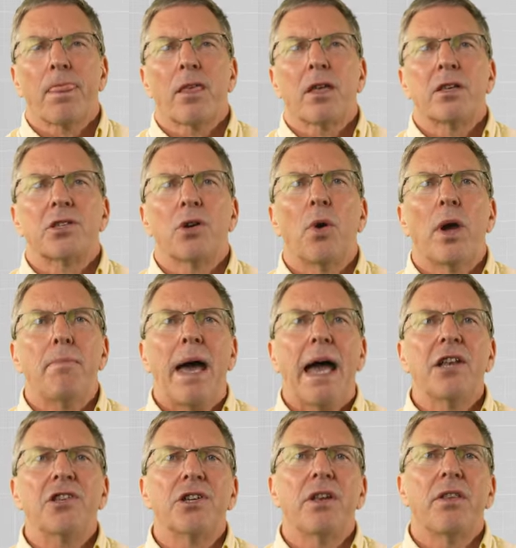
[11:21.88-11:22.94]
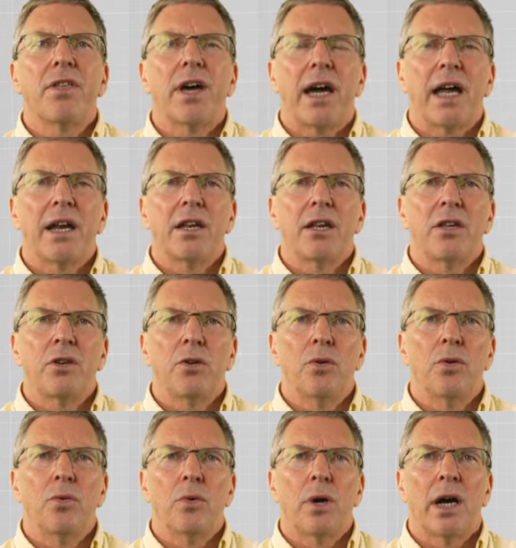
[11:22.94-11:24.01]
So imagine that
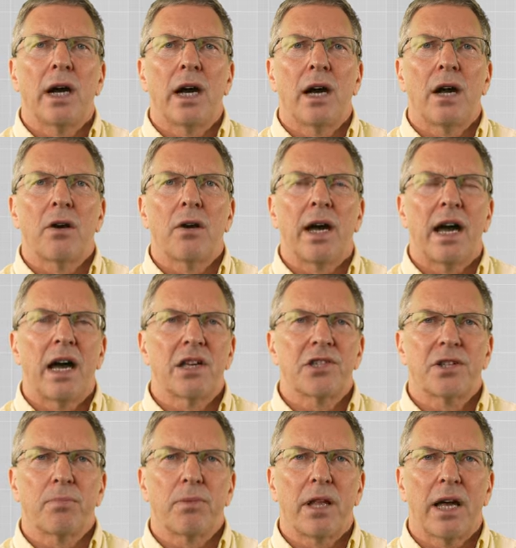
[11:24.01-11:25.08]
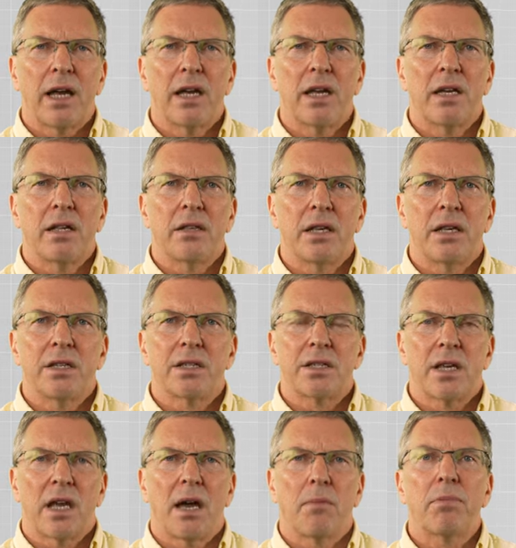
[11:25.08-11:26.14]
you are asked to play this
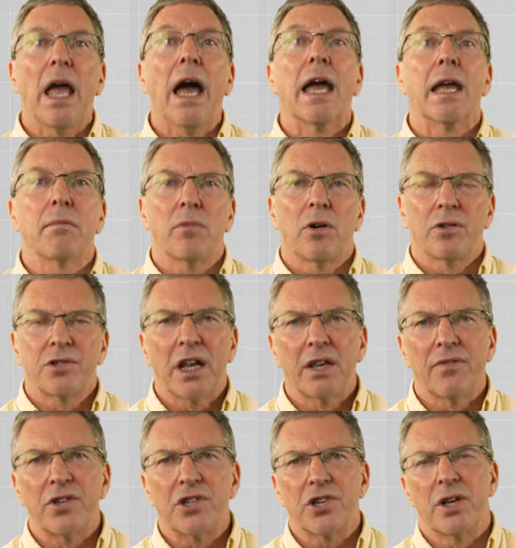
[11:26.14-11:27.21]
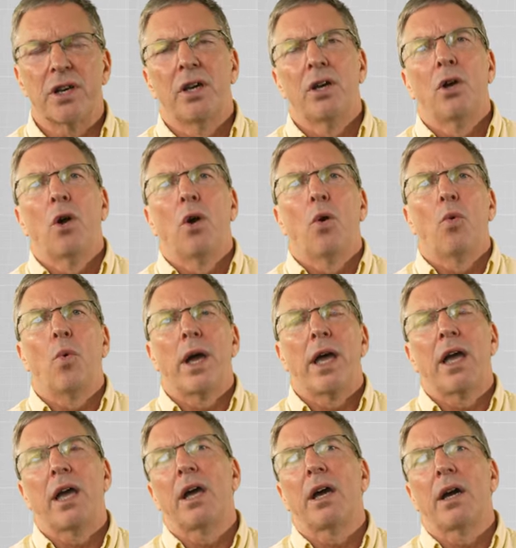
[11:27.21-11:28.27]
game on television,
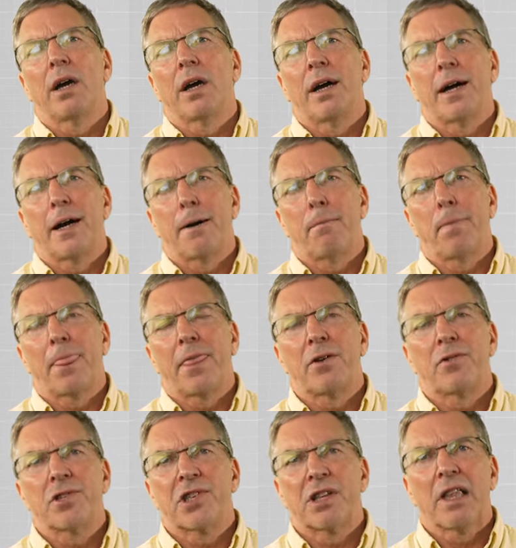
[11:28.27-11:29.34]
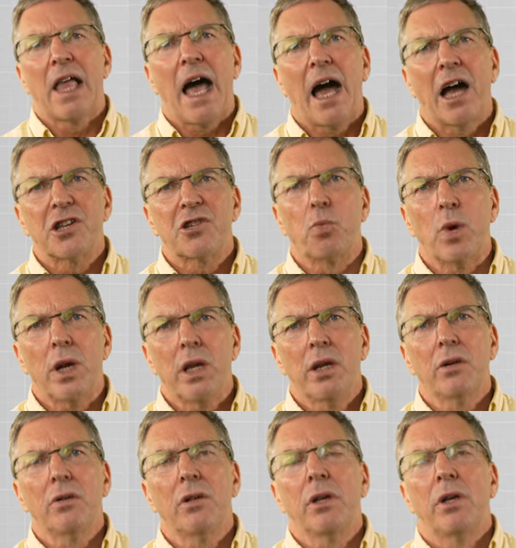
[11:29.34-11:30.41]
where there is a large
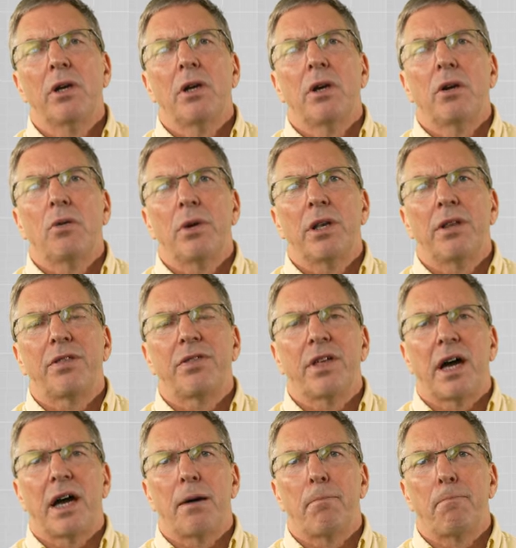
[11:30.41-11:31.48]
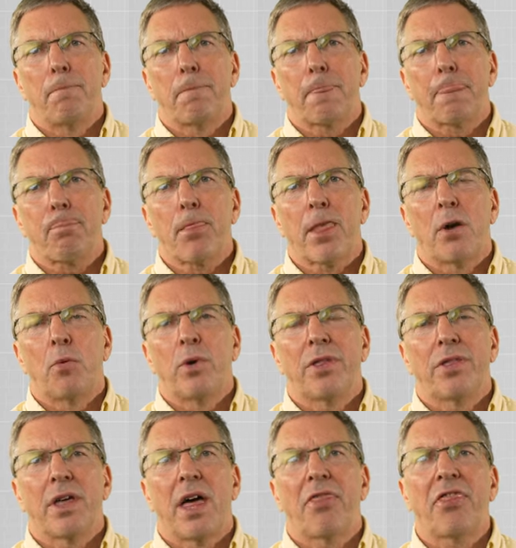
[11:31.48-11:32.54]
wheel with
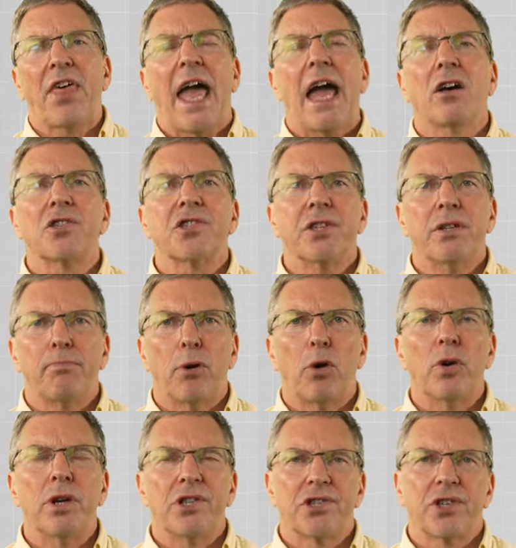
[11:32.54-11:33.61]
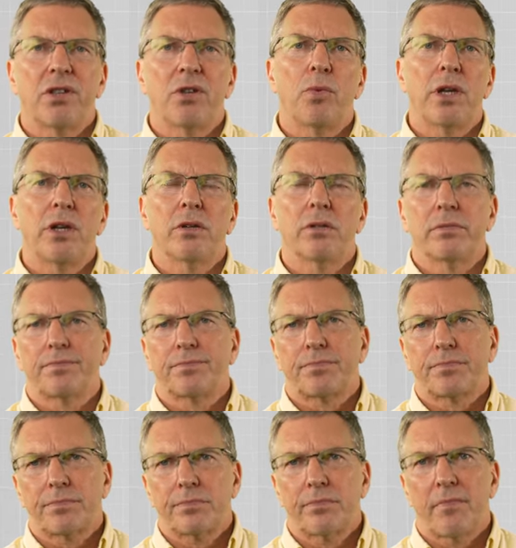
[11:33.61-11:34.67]
1,000 points on the wheel,
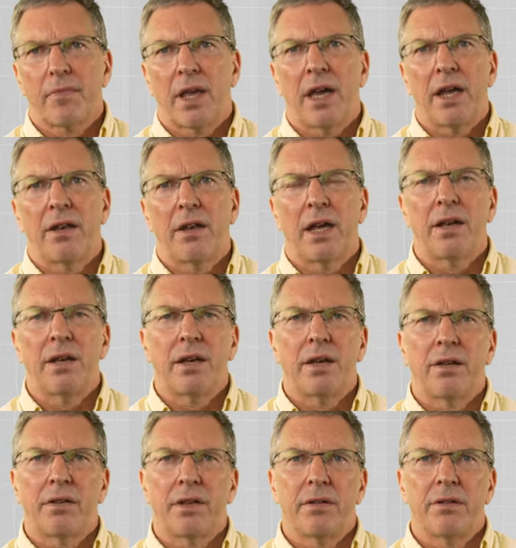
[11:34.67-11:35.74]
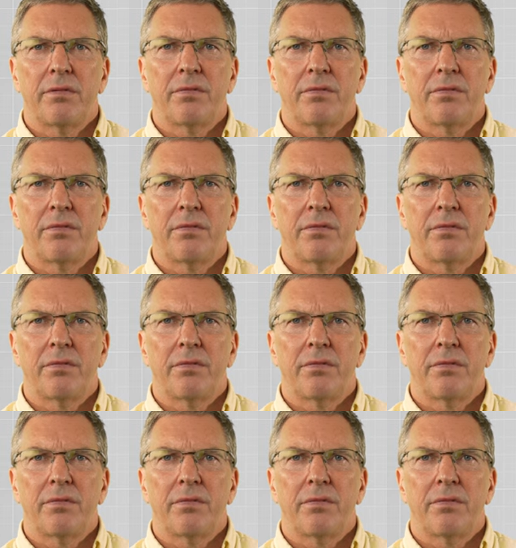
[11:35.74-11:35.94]
and the